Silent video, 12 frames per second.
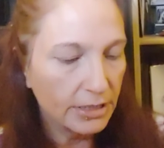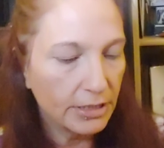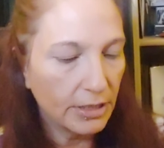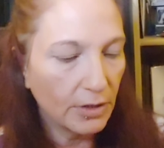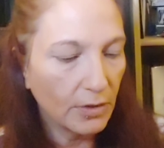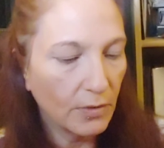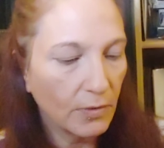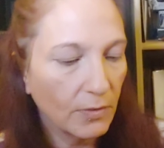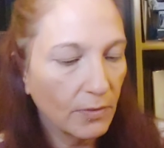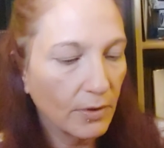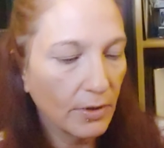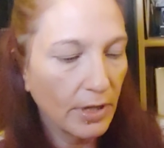
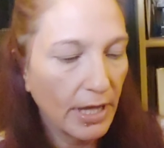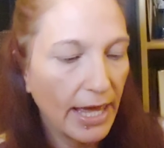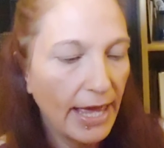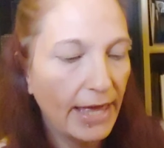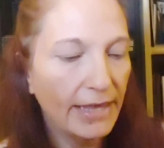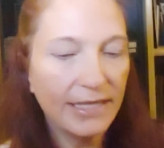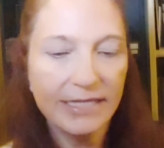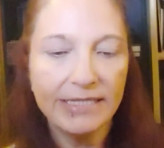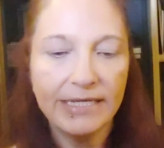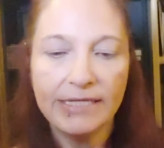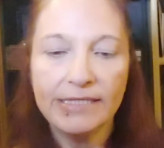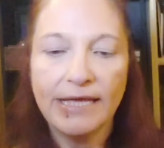So, and
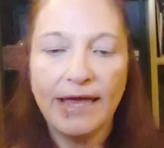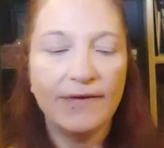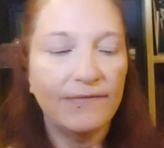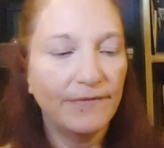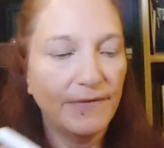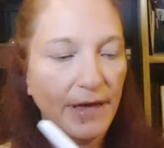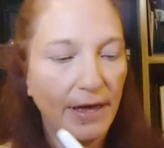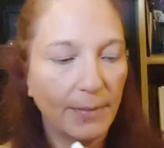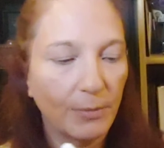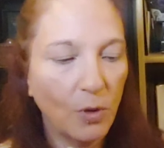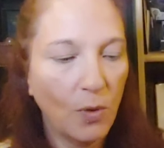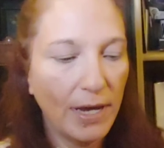this does have
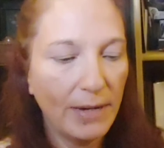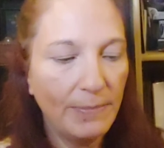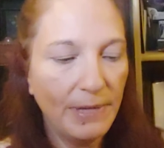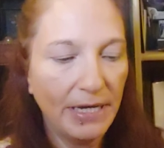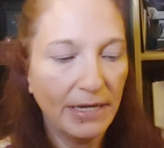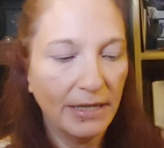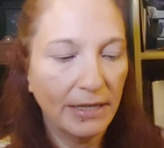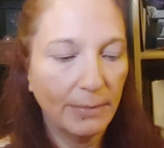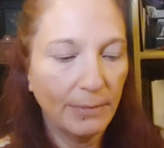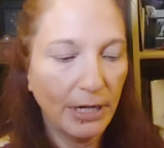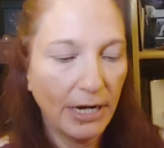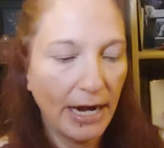quite a bit of
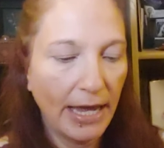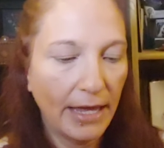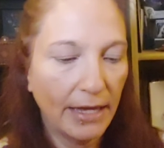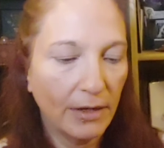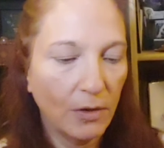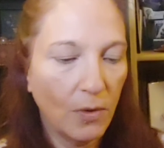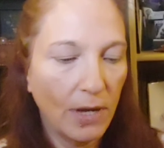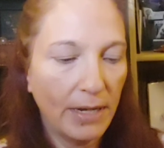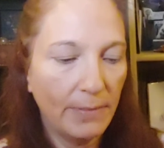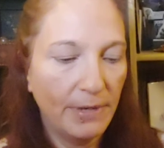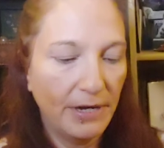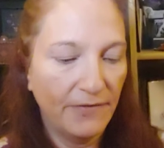glimmer and
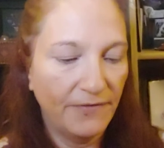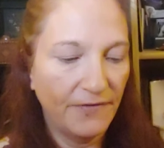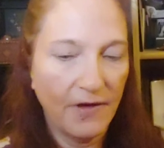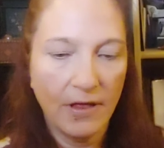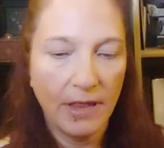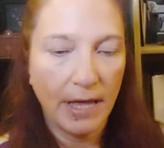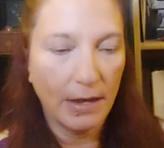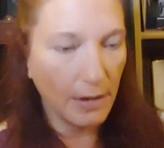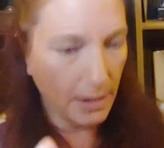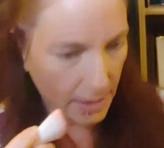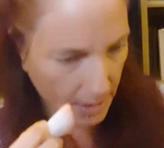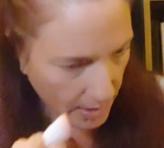quite a bit of
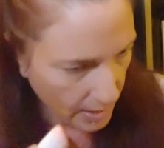fallout on